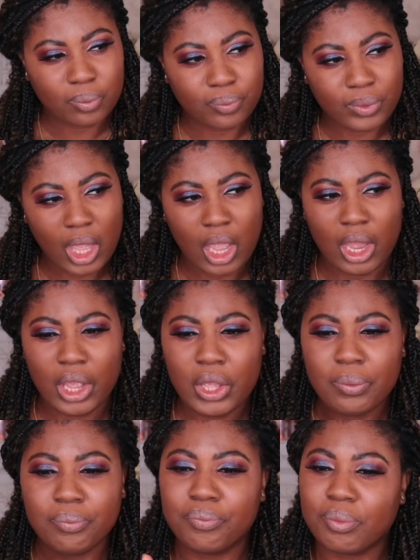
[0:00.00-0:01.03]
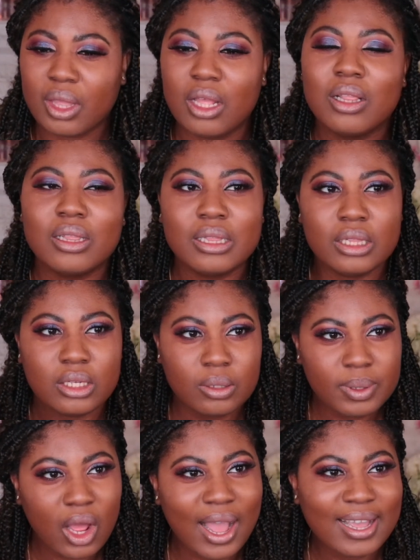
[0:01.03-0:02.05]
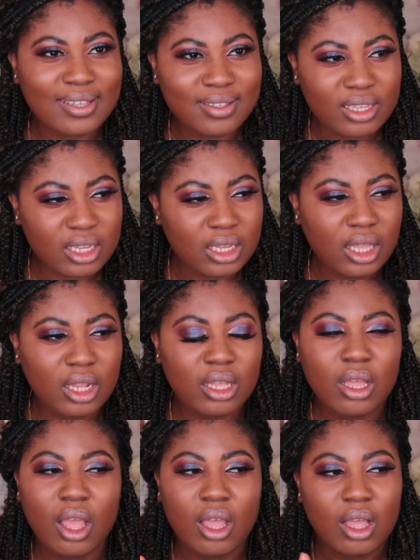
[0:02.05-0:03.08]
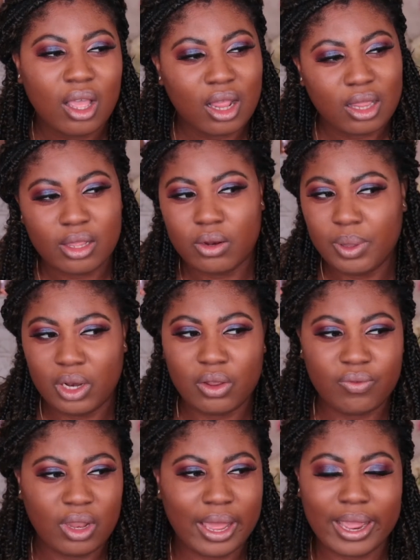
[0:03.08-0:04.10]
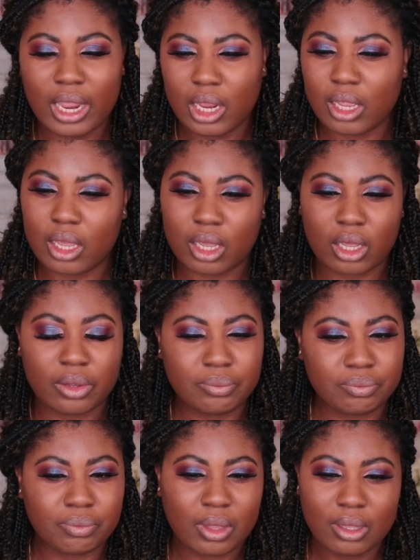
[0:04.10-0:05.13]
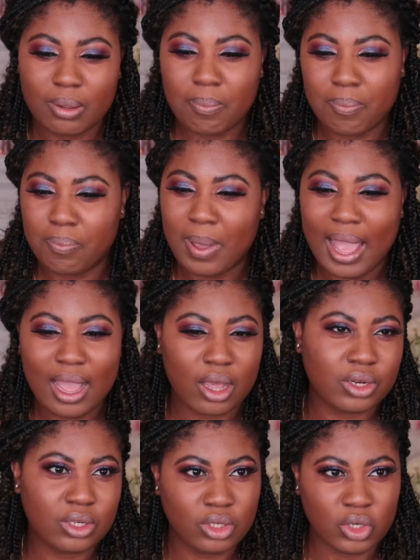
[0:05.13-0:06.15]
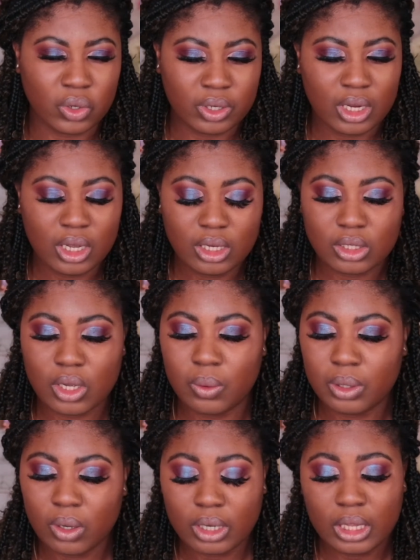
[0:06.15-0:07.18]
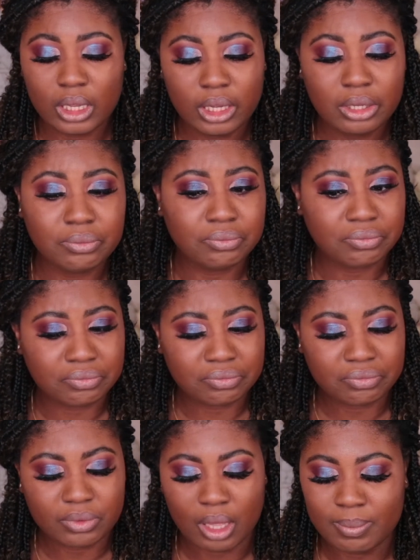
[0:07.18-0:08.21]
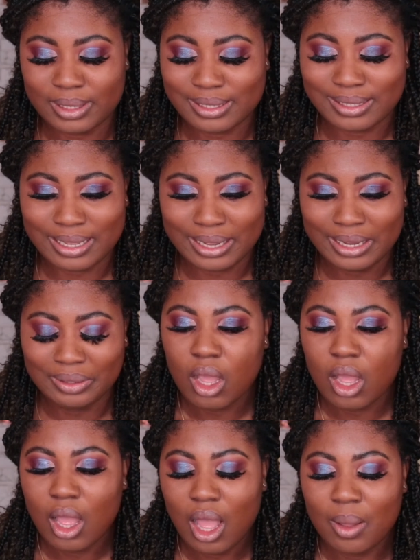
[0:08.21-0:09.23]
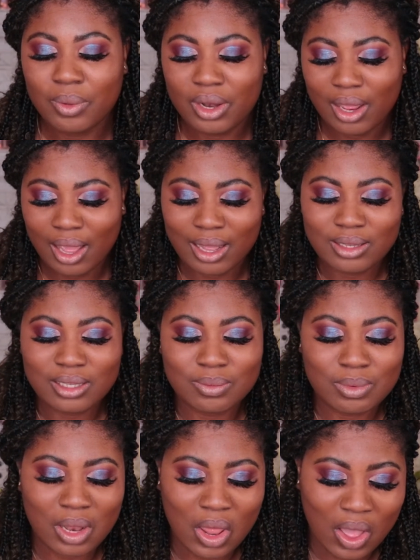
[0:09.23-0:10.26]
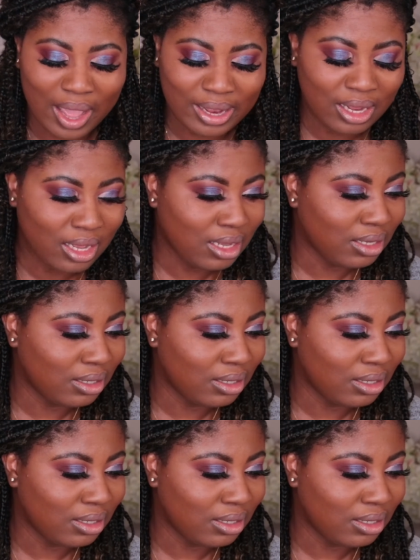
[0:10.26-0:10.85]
Okay, a little bit icy, a little bit of like powdered donut going on here, I must say. I'm gonna add some liner.